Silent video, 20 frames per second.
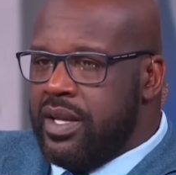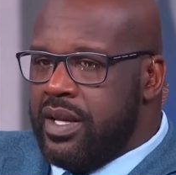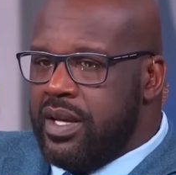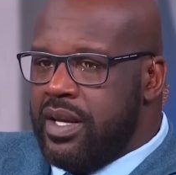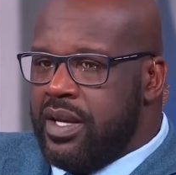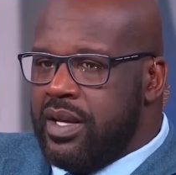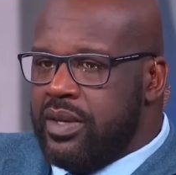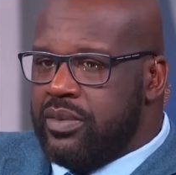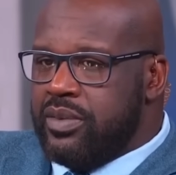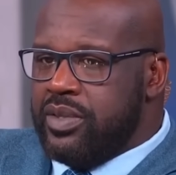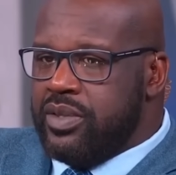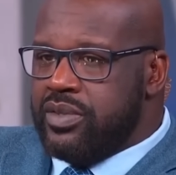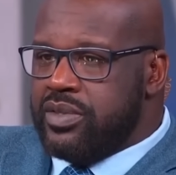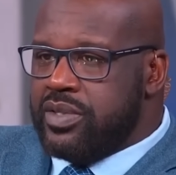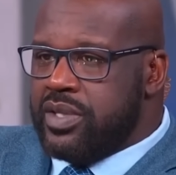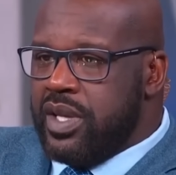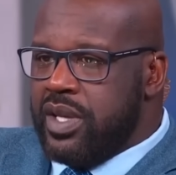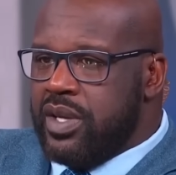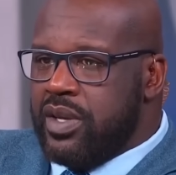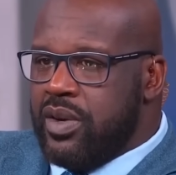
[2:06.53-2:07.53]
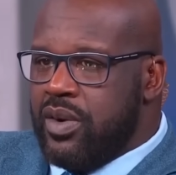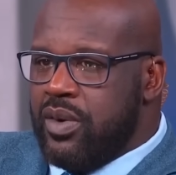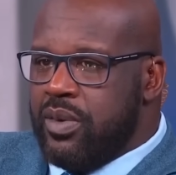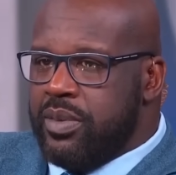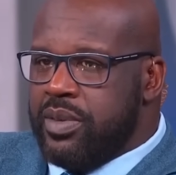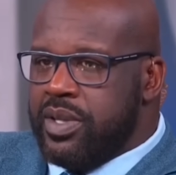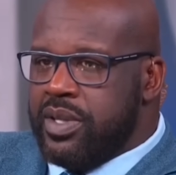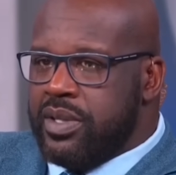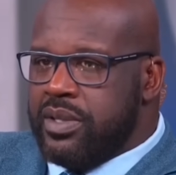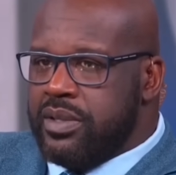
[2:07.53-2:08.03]
When you say
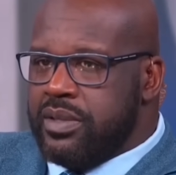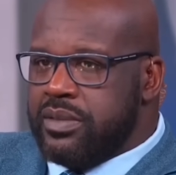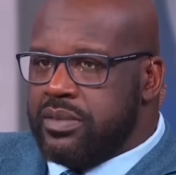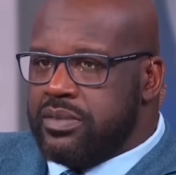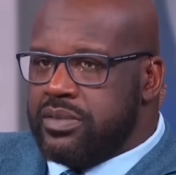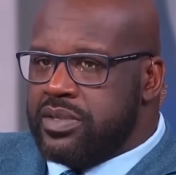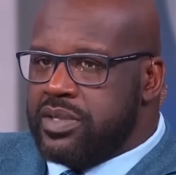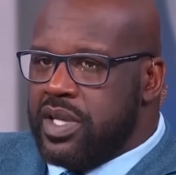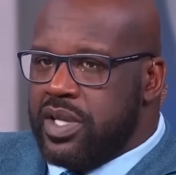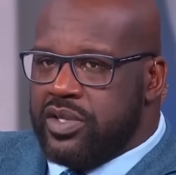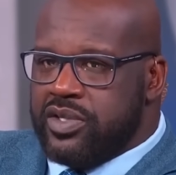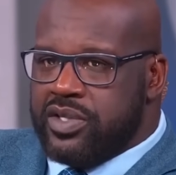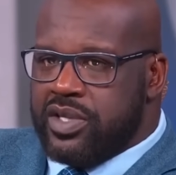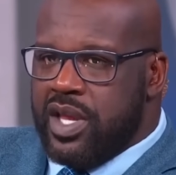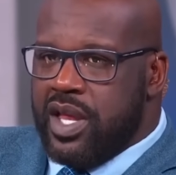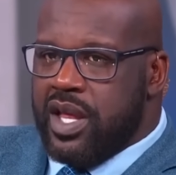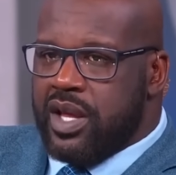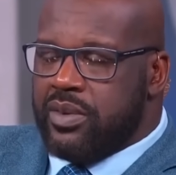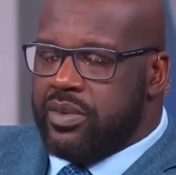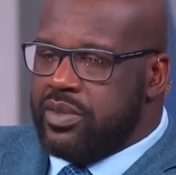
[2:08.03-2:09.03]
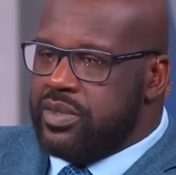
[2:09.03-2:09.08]
Kobe, you say Shaq.